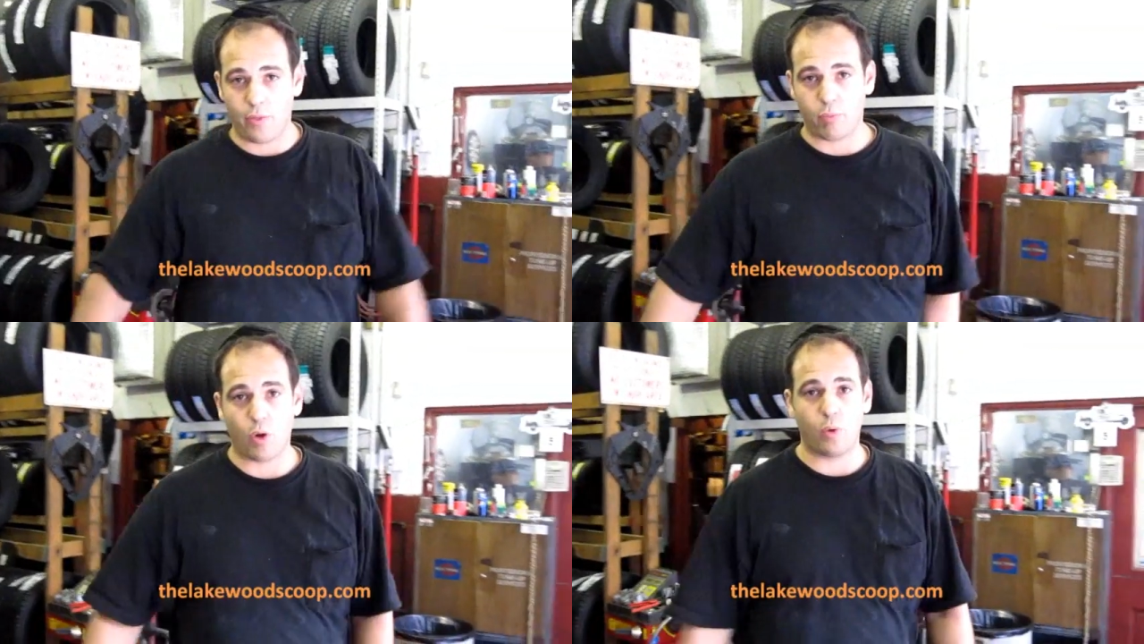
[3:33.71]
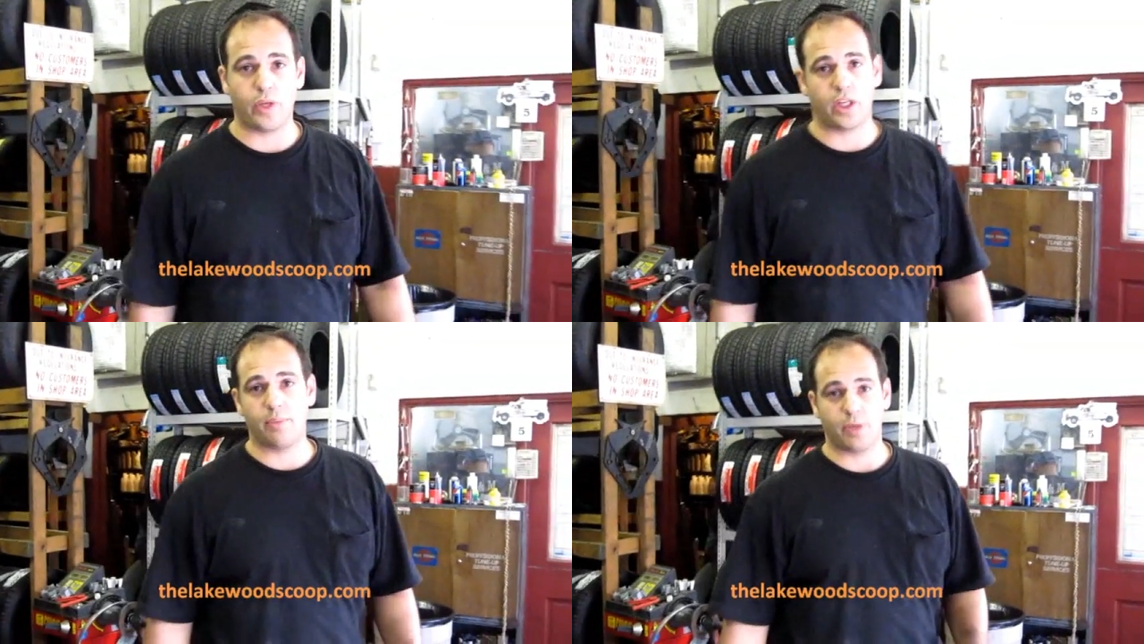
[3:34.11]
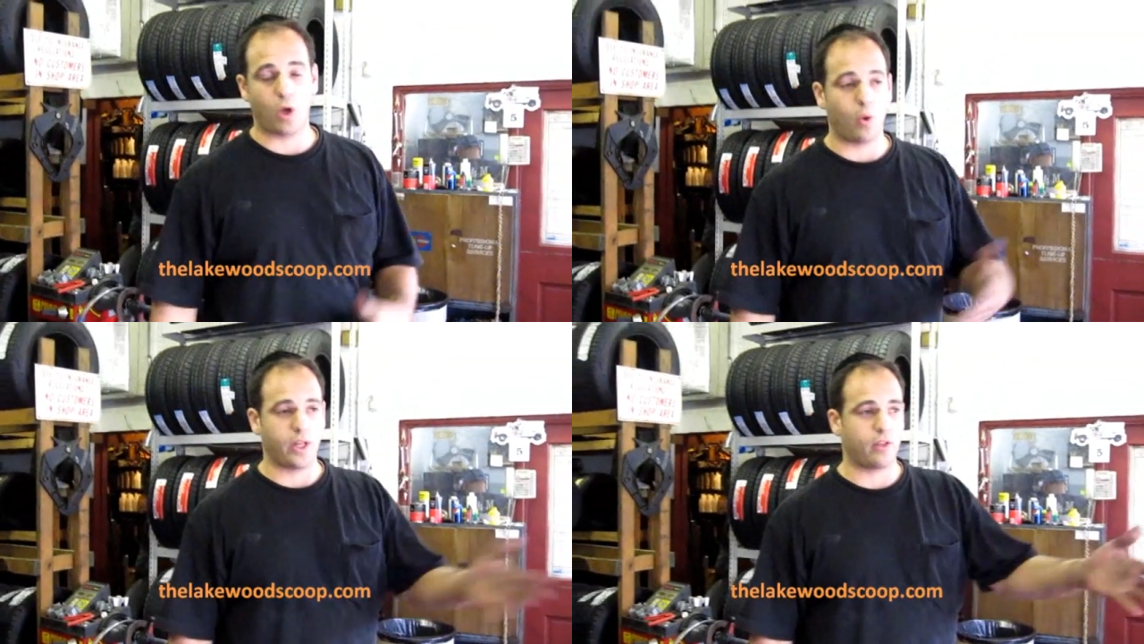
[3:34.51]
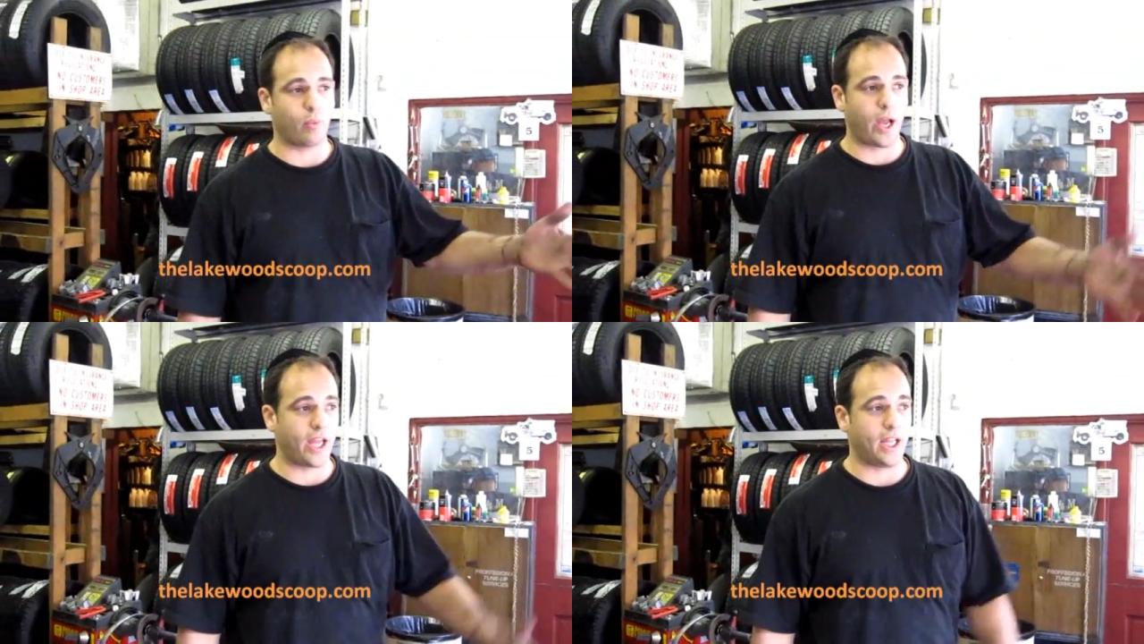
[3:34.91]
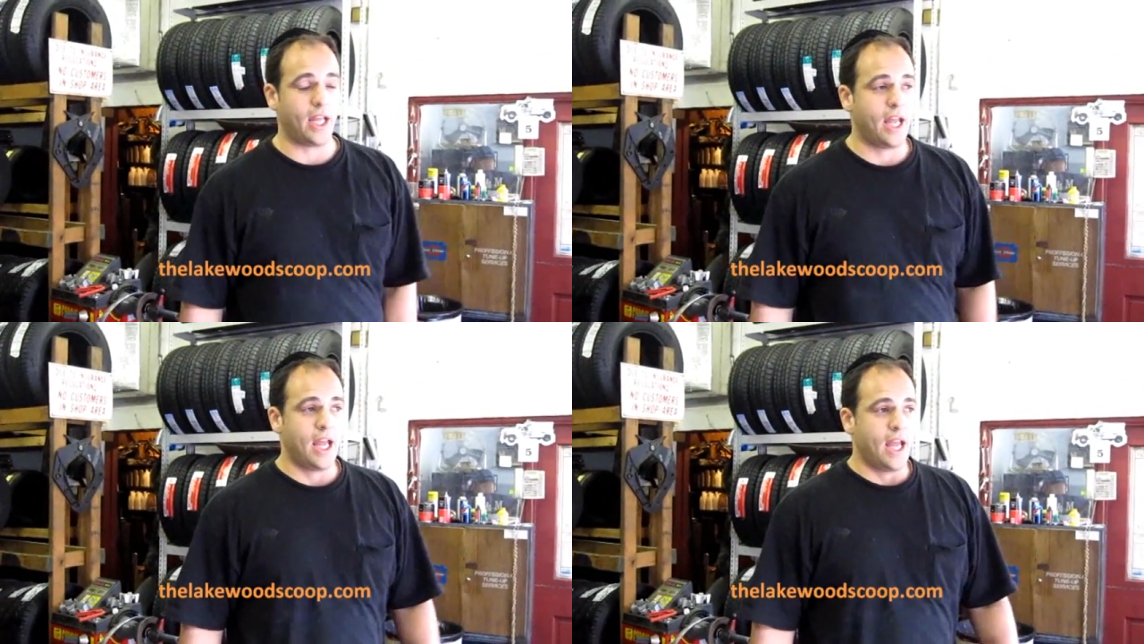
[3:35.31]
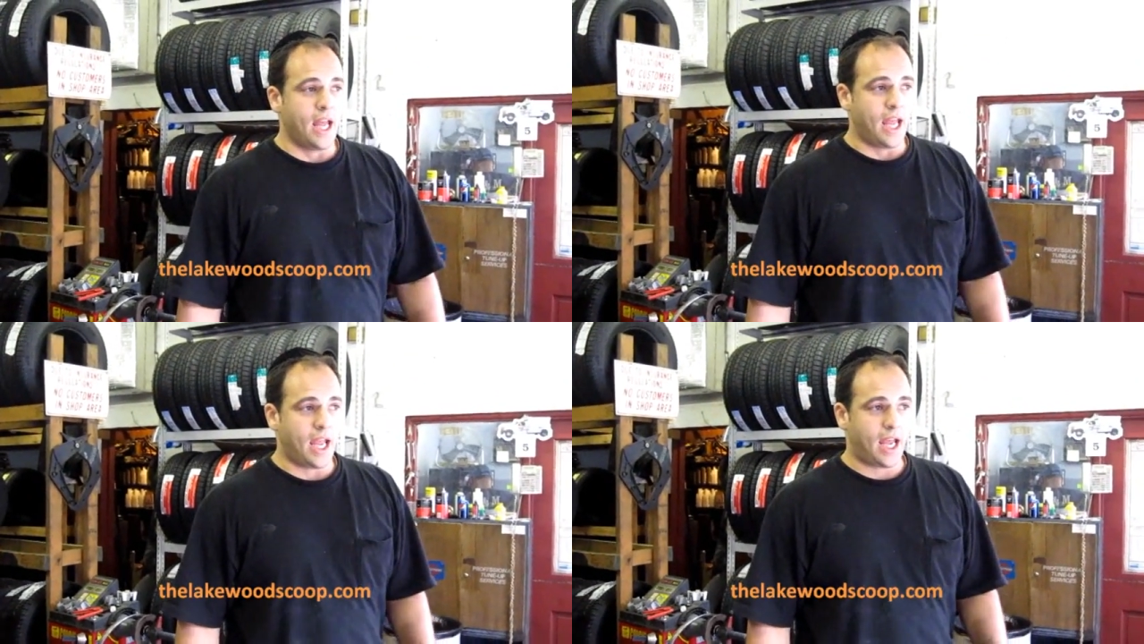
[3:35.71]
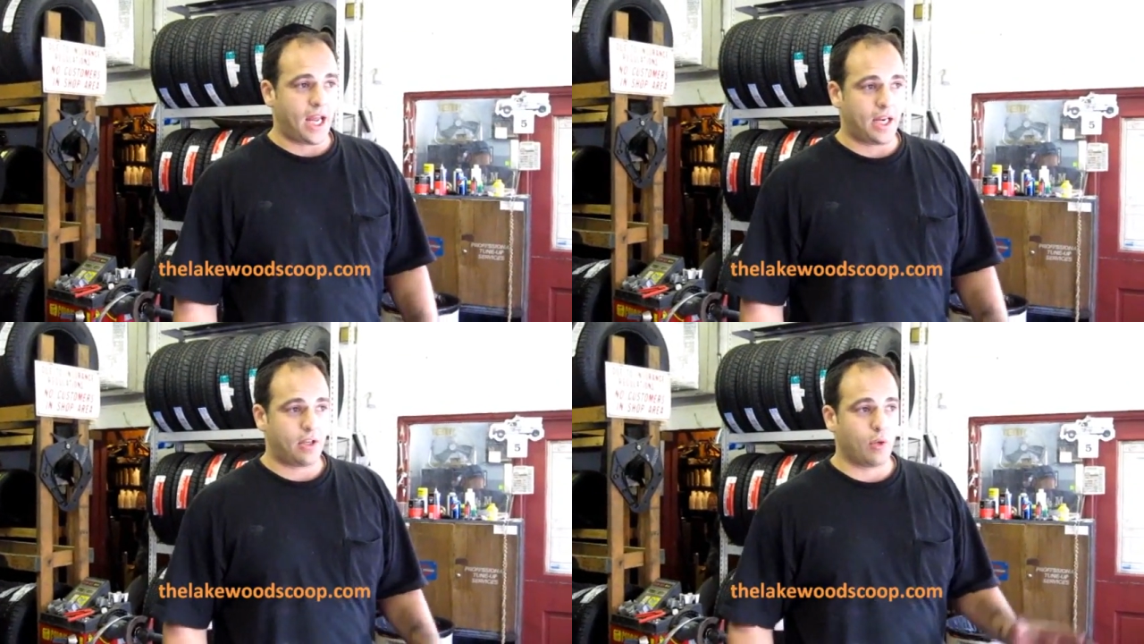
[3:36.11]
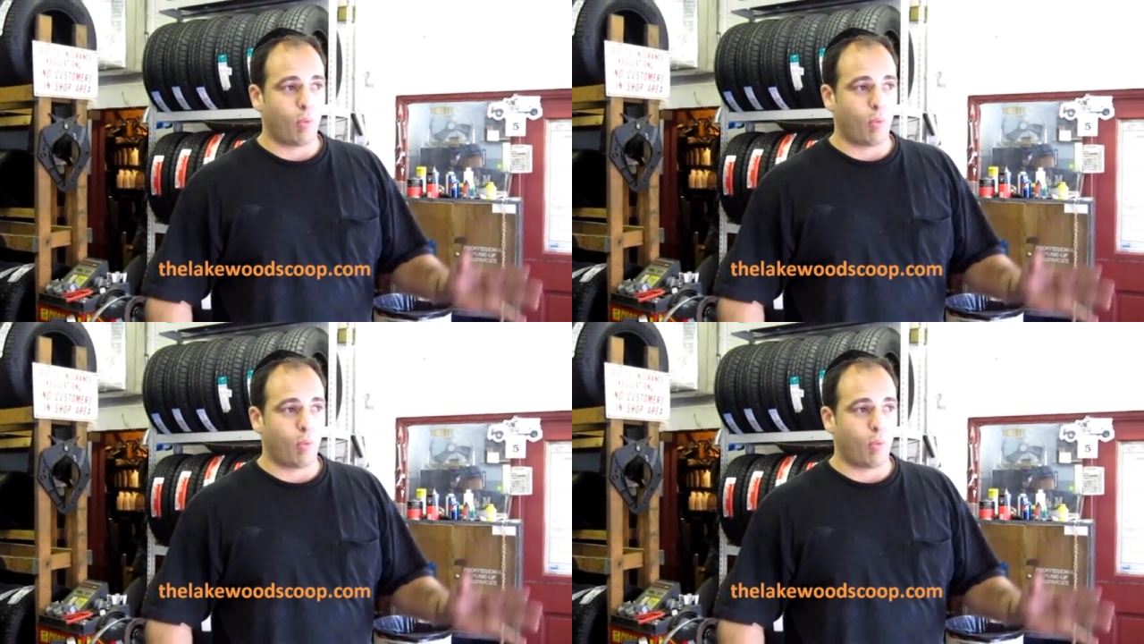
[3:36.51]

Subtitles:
on the road. It can be going either way, and